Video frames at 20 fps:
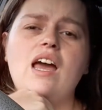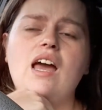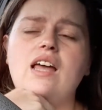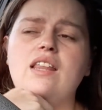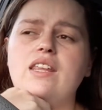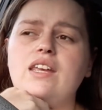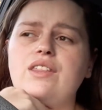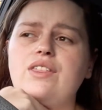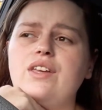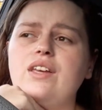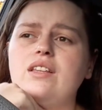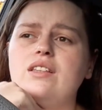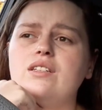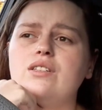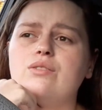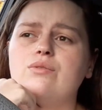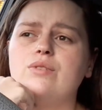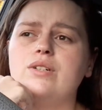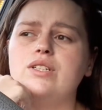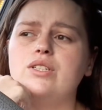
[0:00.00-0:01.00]
And they think
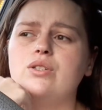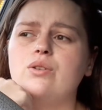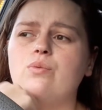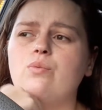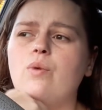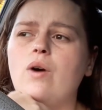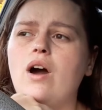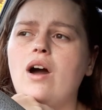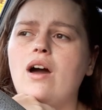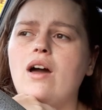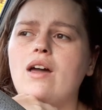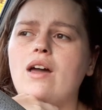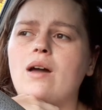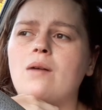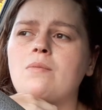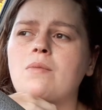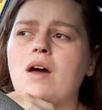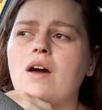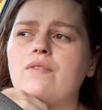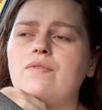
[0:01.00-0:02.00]
that the reason why
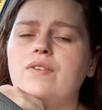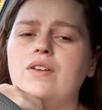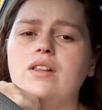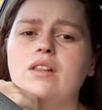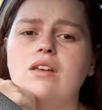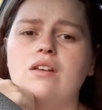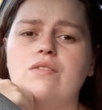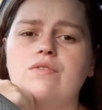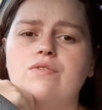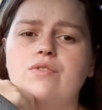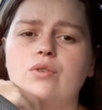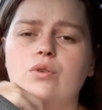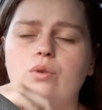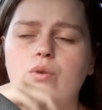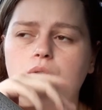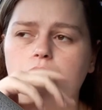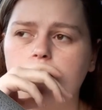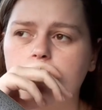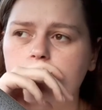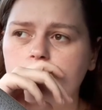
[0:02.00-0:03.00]
I'm not feeling
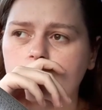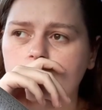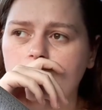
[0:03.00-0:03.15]
full